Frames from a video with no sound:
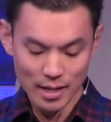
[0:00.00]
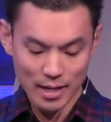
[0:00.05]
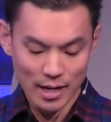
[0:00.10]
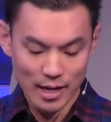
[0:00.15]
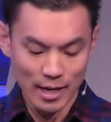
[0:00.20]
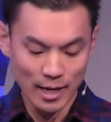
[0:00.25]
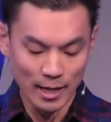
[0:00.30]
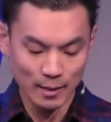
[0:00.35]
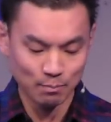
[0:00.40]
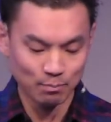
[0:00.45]

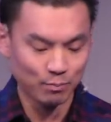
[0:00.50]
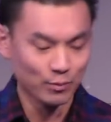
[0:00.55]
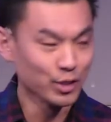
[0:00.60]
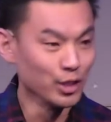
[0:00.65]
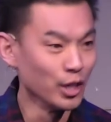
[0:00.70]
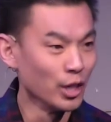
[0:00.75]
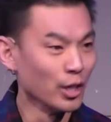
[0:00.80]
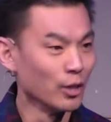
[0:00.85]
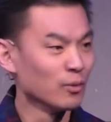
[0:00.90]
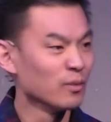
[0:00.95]

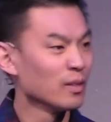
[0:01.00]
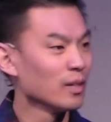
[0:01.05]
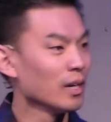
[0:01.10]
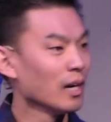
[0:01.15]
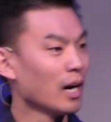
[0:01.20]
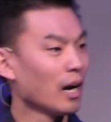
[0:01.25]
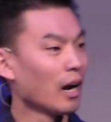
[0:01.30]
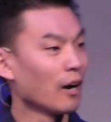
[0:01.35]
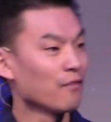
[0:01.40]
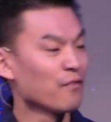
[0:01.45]

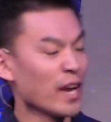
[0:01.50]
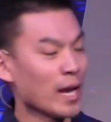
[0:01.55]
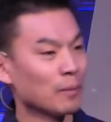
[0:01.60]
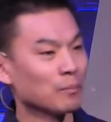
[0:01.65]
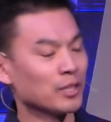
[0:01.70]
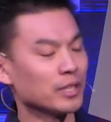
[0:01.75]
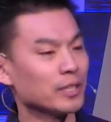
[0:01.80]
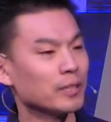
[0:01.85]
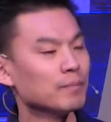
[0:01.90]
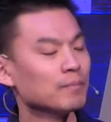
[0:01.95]
Our
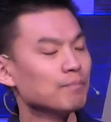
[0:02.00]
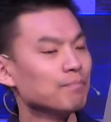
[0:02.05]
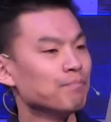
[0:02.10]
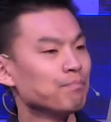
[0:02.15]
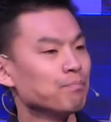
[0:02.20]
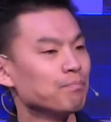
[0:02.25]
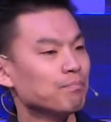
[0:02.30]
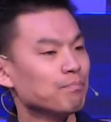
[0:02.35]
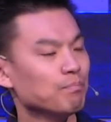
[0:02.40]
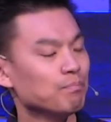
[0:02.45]
family,
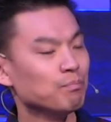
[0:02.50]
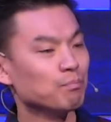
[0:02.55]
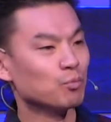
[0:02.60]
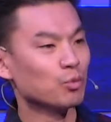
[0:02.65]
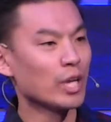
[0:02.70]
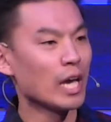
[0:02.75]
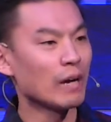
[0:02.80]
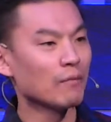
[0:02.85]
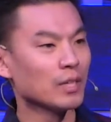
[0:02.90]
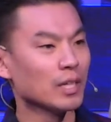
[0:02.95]

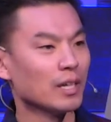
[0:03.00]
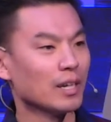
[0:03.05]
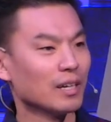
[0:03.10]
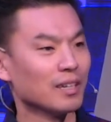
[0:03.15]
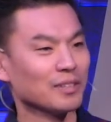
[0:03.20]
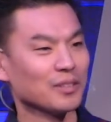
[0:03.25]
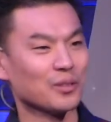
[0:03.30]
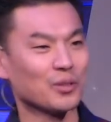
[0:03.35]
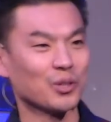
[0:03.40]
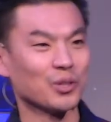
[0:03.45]
we have
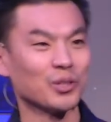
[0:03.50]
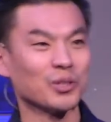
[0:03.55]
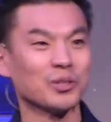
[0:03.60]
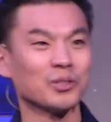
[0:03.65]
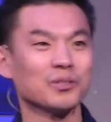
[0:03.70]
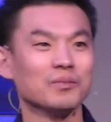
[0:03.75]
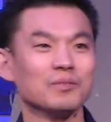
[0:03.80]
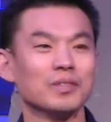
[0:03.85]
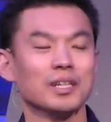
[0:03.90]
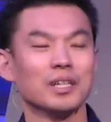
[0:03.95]
a
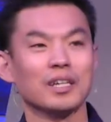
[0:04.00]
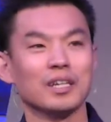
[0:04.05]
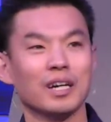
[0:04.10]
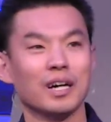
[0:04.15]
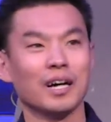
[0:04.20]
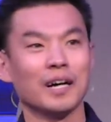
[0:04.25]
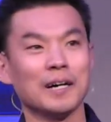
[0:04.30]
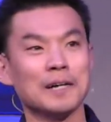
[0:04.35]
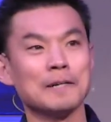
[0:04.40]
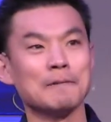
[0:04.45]
little
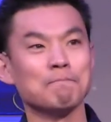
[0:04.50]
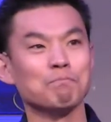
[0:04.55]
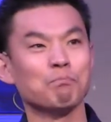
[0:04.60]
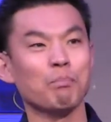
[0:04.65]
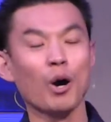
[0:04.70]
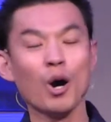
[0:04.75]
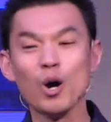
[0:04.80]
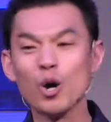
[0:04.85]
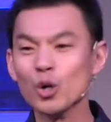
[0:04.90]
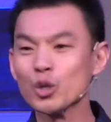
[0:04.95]

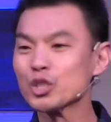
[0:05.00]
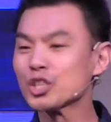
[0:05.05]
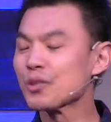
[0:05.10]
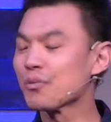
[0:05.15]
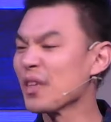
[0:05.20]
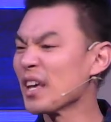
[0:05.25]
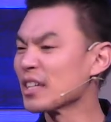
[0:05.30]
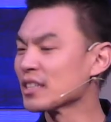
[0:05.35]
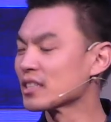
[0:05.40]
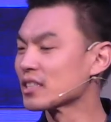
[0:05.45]

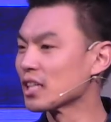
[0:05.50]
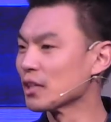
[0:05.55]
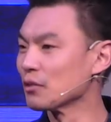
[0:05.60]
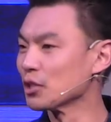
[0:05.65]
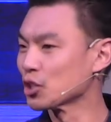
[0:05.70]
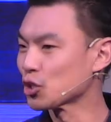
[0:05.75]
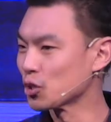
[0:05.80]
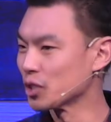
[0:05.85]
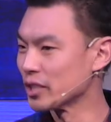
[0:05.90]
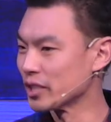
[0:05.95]

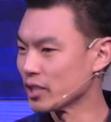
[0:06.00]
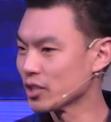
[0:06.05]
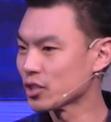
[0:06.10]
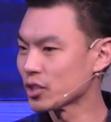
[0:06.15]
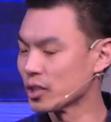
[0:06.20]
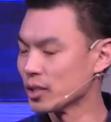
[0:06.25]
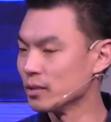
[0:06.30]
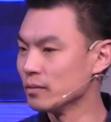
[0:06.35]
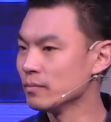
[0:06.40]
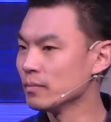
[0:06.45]
post-Thanksgiving
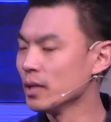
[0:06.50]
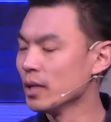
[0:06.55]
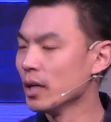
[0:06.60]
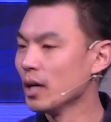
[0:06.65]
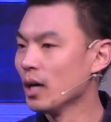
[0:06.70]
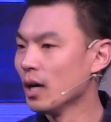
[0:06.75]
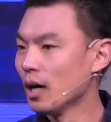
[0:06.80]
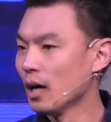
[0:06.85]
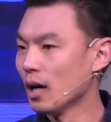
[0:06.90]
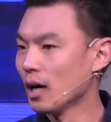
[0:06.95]
tradition.
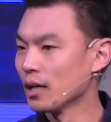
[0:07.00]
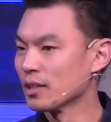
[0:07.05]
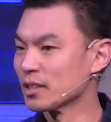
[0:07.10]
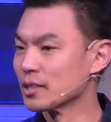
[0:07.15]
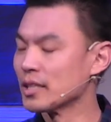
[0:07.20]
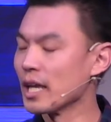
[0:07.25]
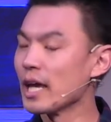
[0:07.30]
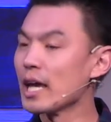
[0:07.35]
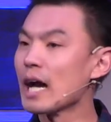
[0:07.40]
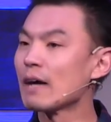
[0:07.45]
The
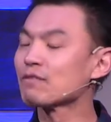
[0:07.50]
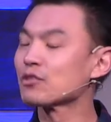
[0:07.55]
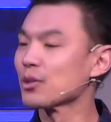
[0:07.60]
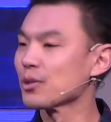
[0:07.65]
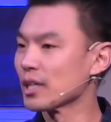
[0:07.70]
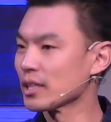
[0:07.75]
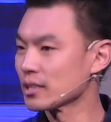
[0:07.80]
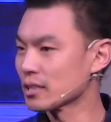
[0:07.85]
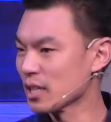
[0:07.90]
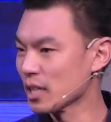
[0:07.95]
day after
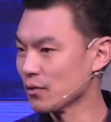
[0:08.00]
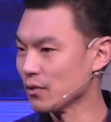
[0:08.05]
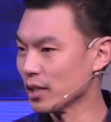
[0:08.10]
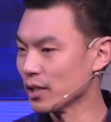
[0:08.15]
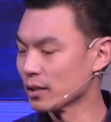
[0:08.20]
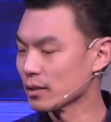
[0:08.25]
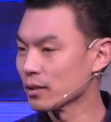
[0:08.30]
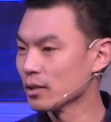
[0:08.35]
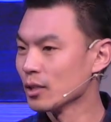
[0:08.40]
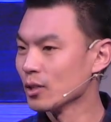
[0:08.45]

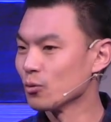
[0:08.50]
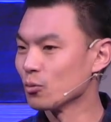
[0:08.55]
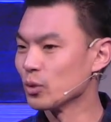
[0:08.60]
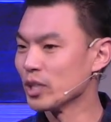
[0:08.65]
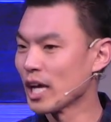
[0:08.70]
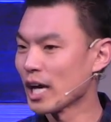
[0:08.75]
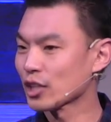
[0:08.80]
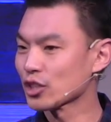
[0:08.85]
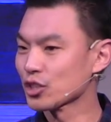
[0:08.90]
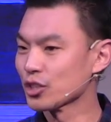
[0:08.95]
Thanksgiving,
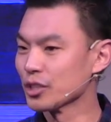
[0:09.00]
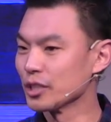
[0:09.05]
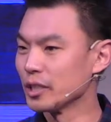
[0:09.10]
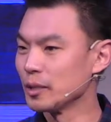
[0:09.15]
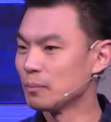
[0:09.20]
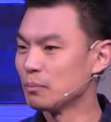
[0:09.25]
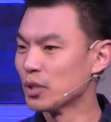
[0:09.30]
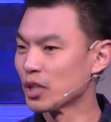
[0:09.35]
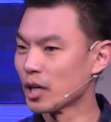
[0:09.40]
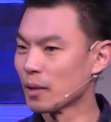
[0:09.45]
we
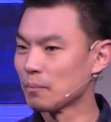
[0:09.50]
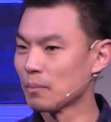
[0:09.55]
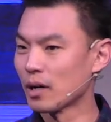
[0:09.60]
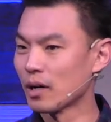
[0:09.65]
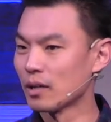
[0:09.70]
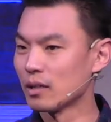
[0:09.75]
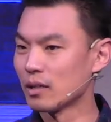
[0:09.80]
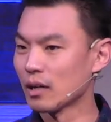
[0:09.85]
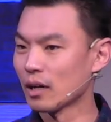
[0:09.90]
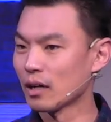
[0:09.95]
actually put up
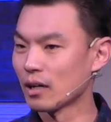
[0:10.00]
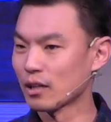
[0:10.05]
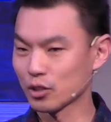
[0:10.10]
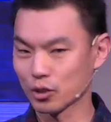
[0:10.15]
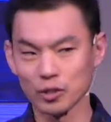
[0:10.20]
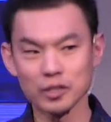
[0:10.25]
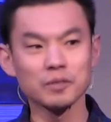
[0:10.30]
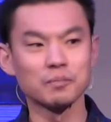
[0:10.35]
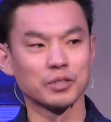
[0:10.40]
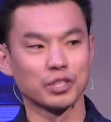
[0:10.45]
our
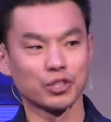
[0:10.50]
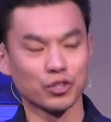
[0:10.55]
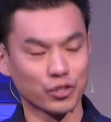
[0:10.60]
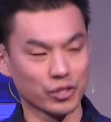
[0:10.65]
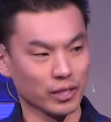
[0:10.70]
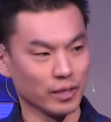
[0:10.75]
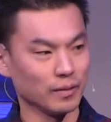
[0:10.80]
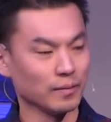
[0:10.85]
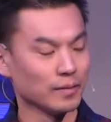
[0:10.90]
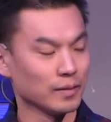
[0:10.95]
Christmas
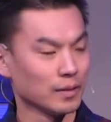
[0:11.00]
tree.